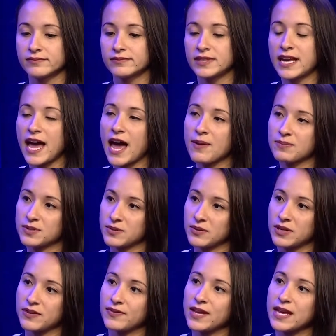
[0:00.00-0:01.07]
gap
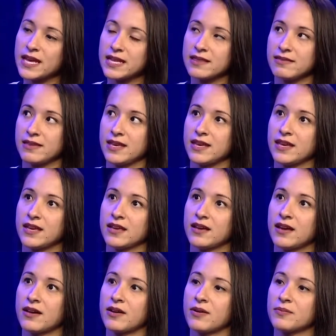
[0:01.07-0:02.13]
sort of in the
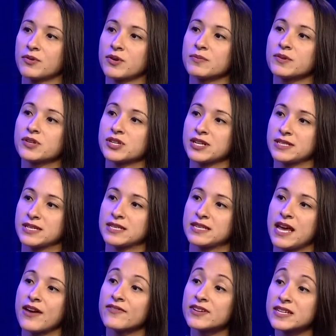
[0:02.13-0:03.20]
criminal justice
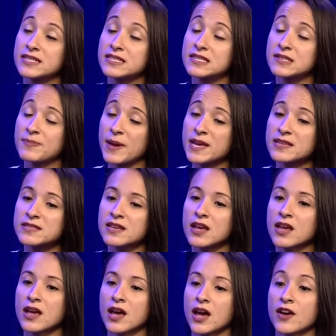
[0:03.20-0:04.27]
advocacy space
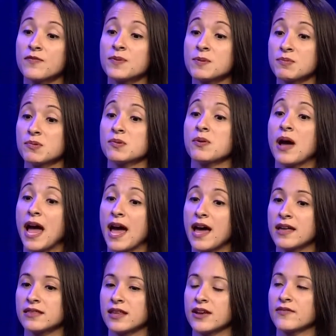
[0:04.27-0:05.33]
of people who
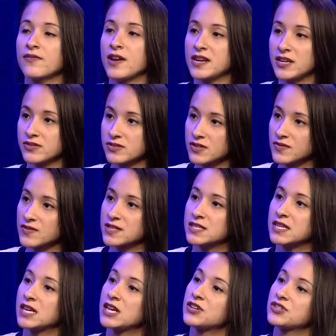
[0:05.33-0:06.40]
had like financial
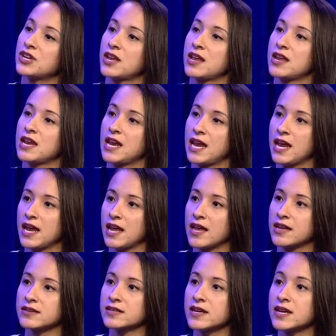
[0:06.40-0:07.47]
sophistication
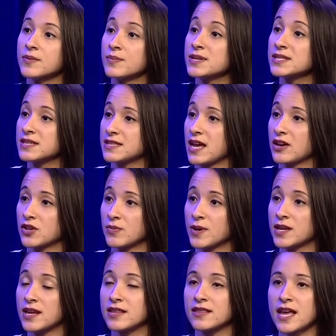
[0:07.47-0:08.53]
and business
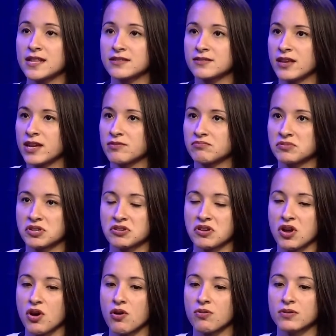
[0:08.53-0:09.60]
acumen. And that's like to
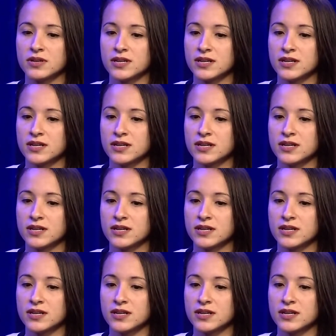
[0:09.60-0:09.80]
know